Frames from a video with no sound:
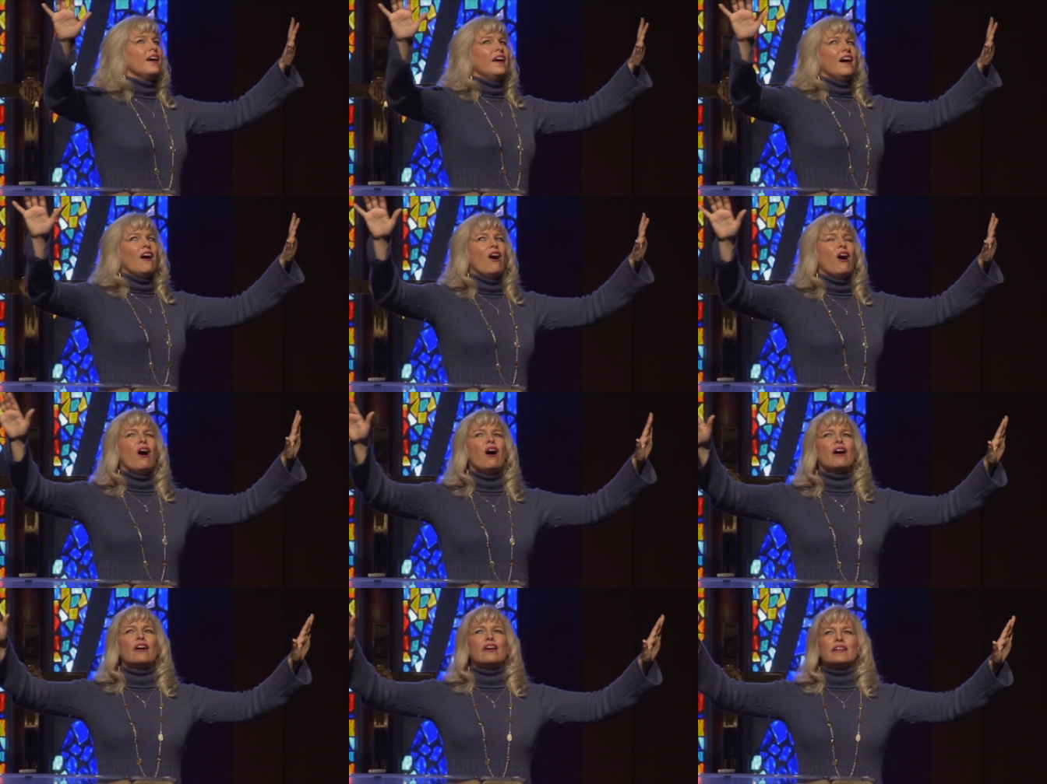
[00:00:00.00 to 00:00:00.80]

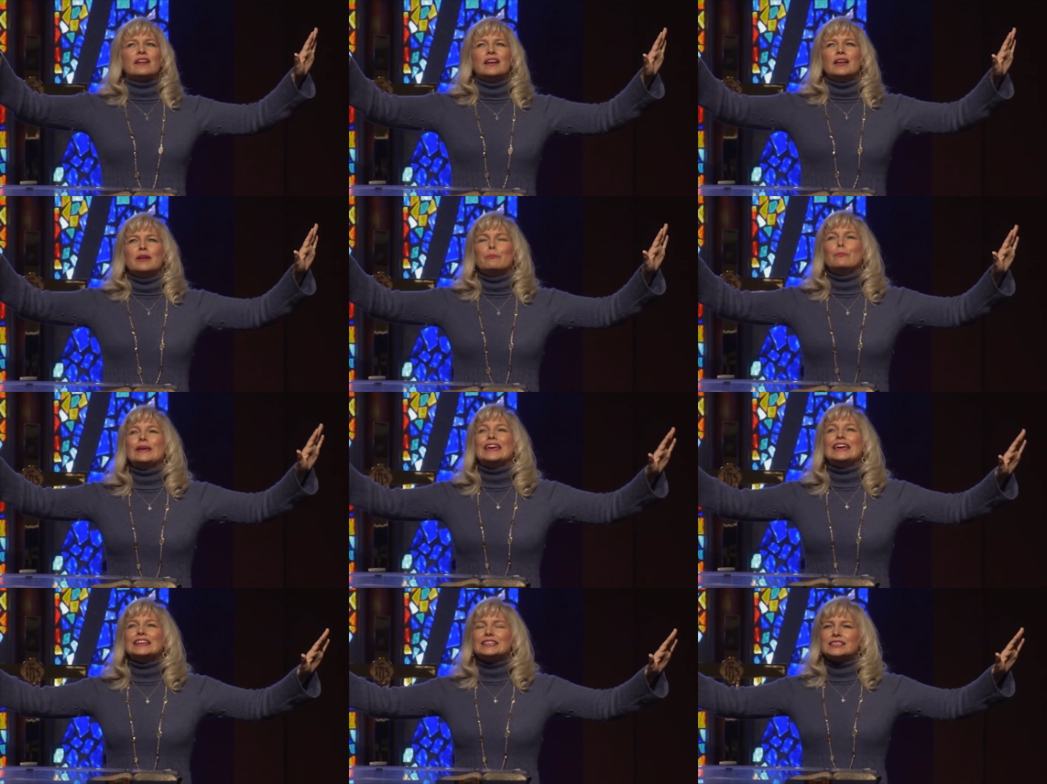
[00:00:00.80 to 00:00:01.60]

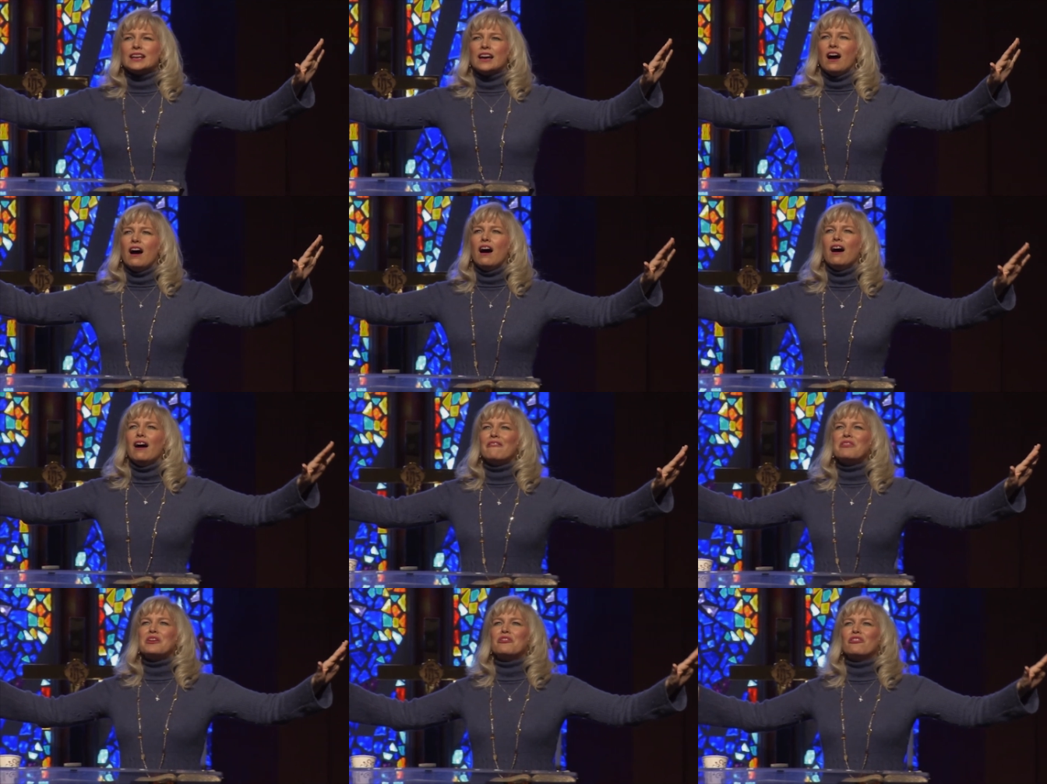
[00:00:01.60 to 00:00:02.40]
heartbeat
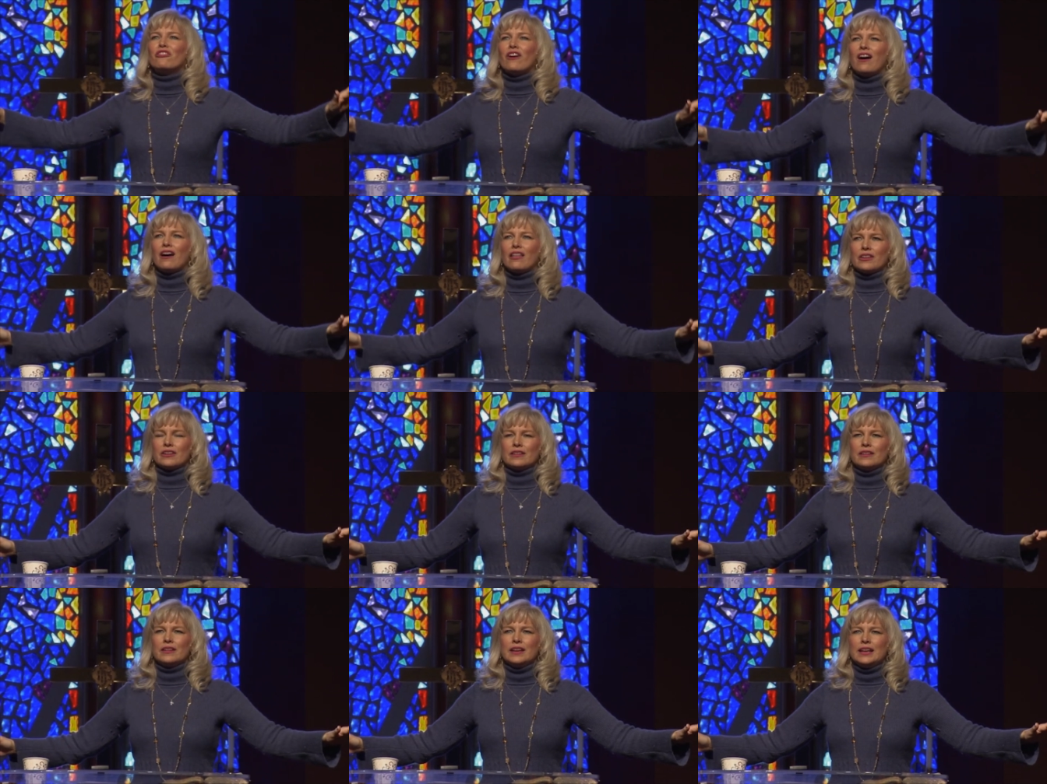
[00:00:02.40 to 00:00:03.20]
of the Father
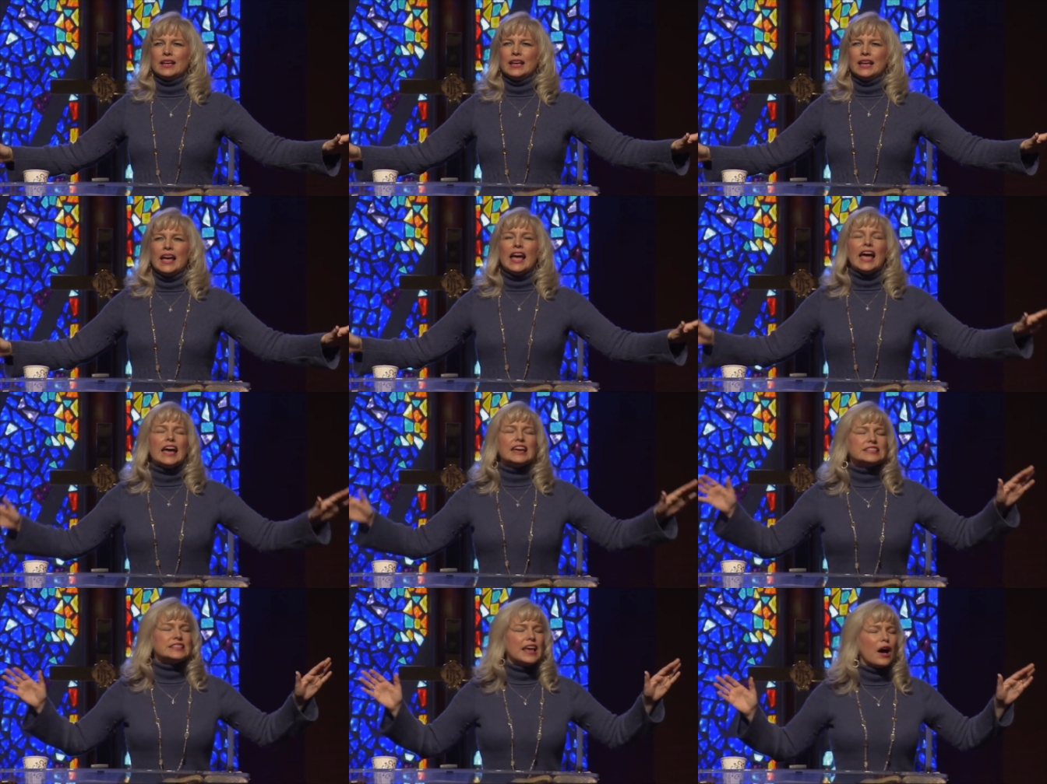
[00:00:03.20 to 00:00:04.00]

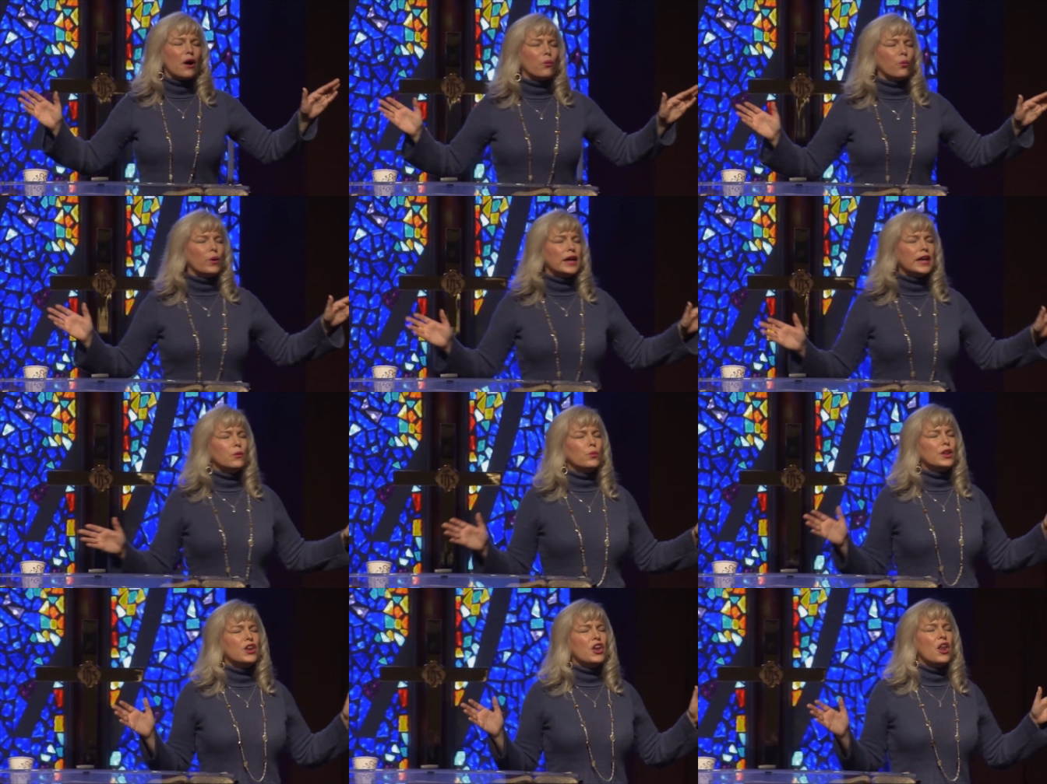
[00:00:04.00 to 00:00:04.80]
is that we
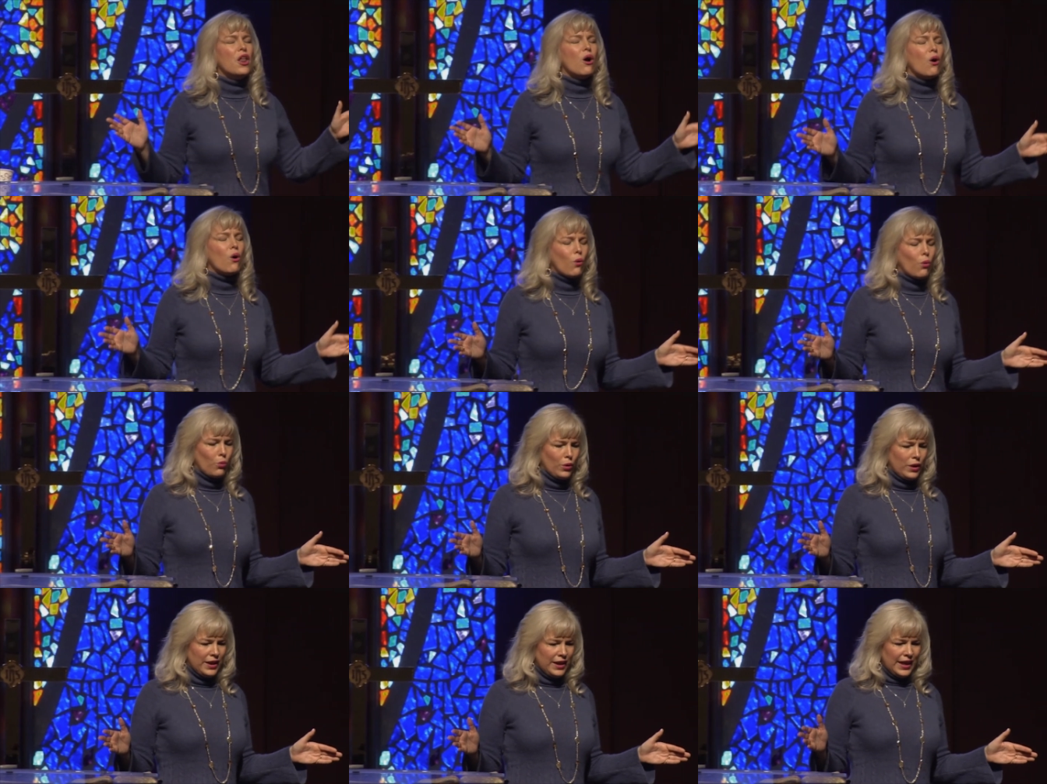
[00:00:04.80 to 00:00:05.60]
would know
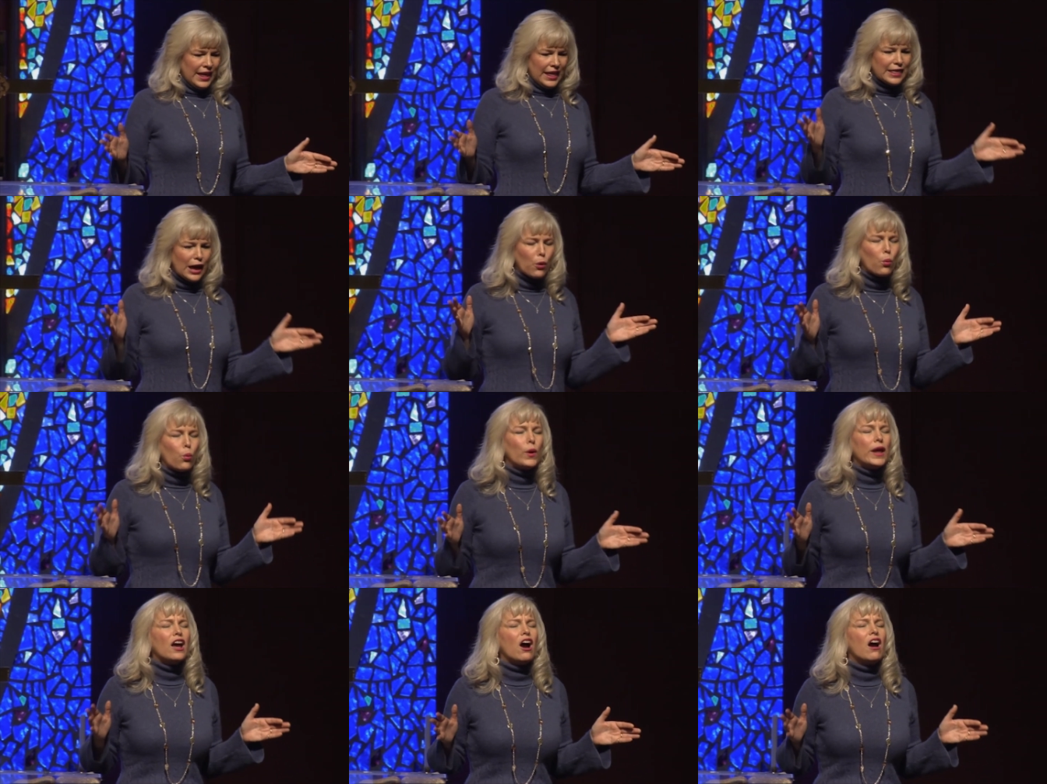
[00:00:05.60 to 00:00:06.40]
that
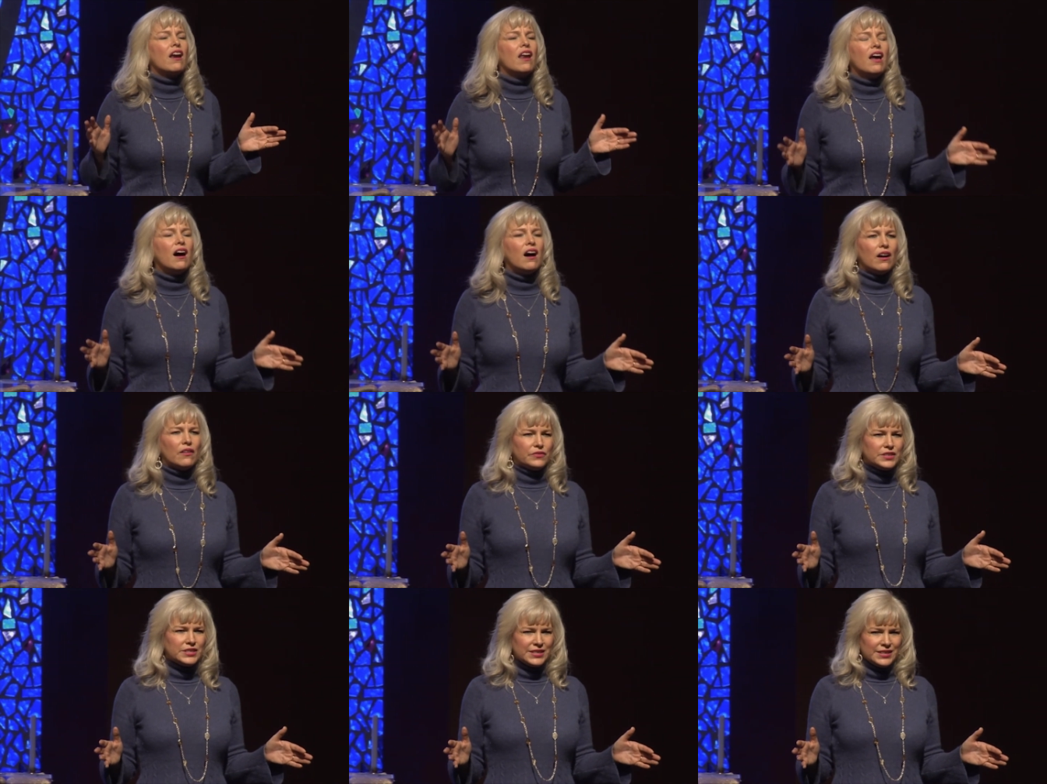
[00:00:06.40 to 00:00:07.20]
we are
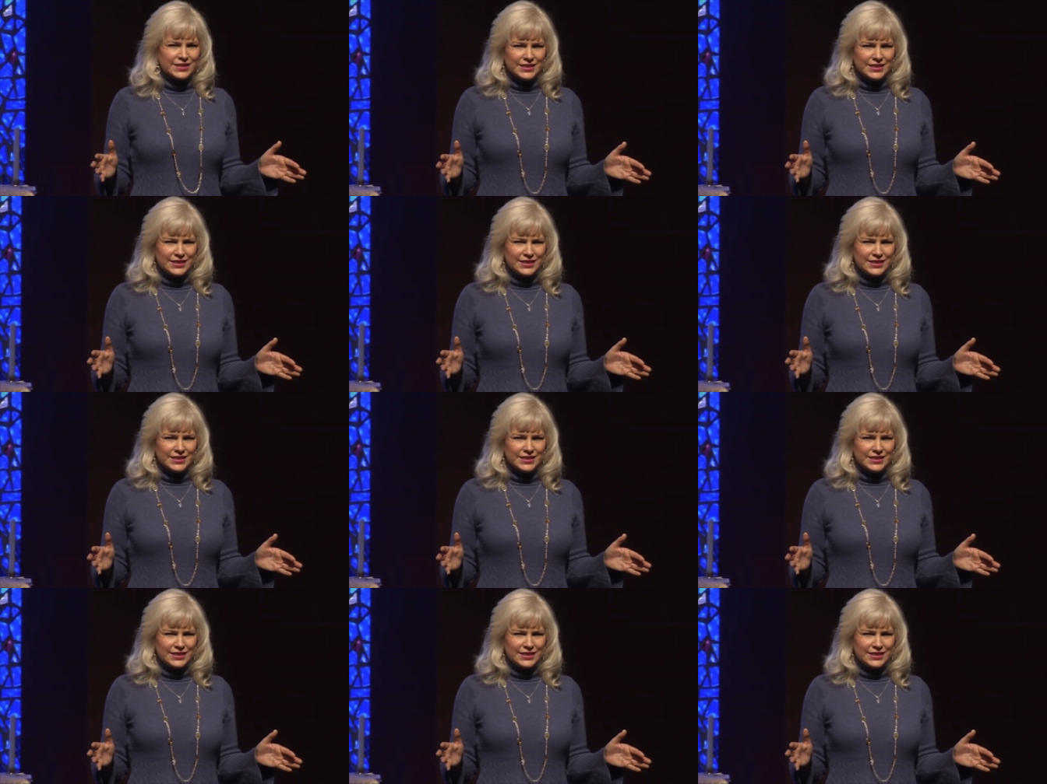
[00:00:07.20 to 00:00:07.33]
loved